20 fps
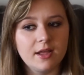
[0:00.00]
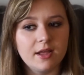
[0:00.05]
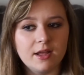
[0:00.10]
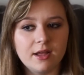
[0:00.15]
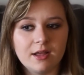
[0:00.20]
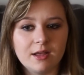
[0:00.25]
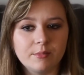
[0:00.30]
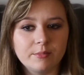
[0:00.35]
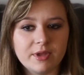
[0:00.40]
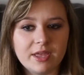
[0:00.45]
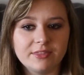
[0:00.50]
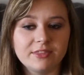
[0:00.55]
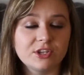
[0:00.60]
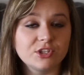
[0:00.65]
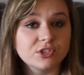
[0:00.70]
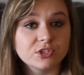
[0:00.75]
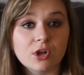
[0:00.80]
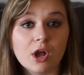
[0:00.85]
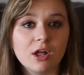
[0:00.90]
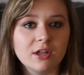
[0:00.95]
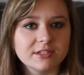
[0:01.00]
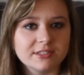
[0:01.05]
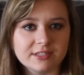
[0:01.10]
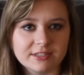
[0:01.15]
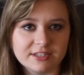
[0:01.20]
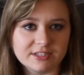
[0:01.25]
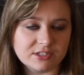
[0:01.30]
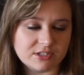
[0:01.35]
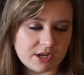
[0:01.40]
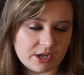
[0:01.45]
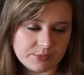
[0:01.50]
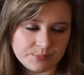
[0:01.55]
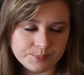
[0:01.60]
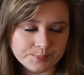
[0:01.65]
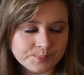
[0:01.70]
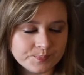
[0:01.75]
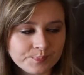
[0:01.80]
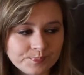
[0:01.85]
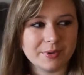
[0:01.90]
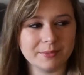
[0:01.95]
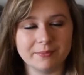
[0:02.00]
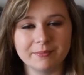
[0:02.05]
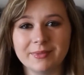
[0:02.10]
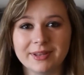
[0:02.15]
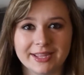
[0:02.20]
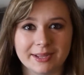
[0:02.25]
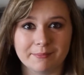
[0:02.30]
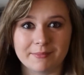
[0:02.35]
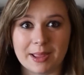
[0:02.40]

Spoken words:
And then just call us and let us know. But like,